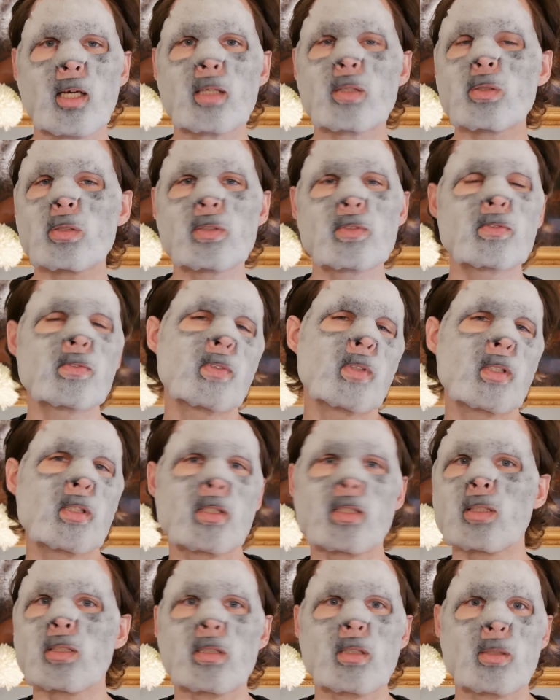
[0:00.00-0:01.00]
couldn't feel
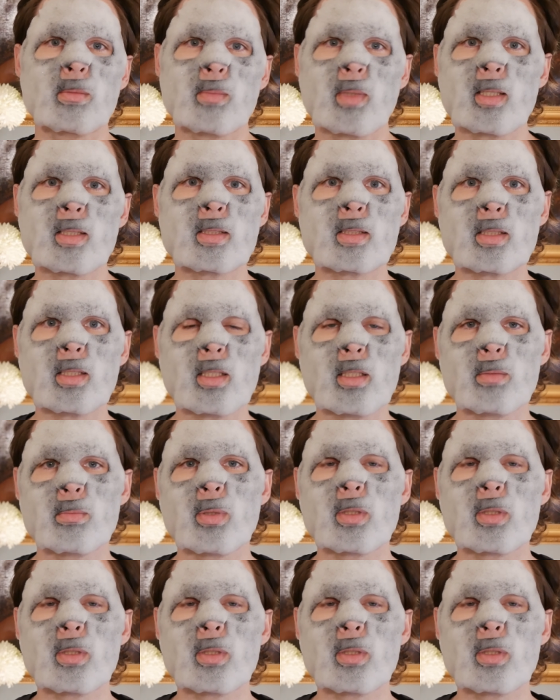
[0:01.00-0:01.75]
it on my skin,